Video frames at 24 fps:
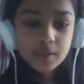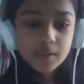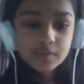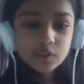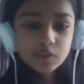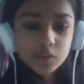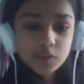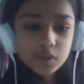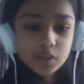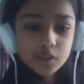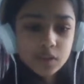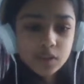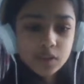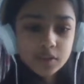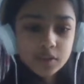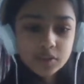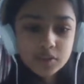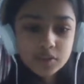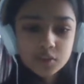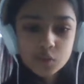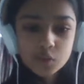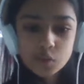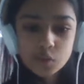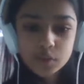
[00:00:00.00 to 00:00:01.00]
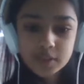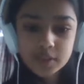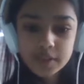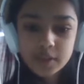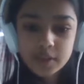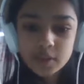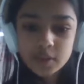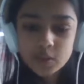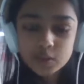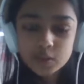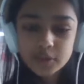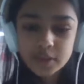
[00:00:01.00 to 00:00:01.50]
After a long school
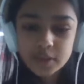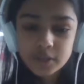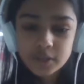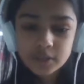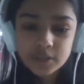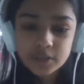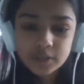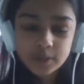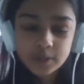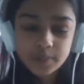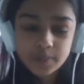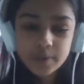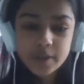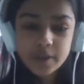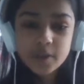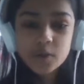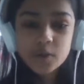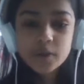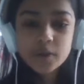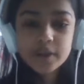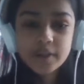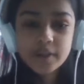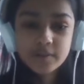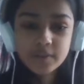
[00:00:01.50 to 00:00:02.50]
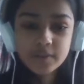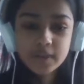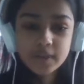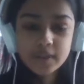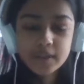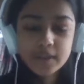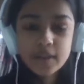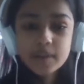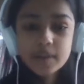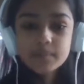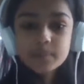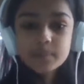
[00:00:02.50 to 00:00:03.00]
day, go take a chill break or even
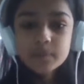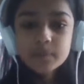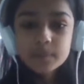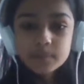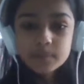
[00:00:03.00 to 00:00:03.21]
a nap.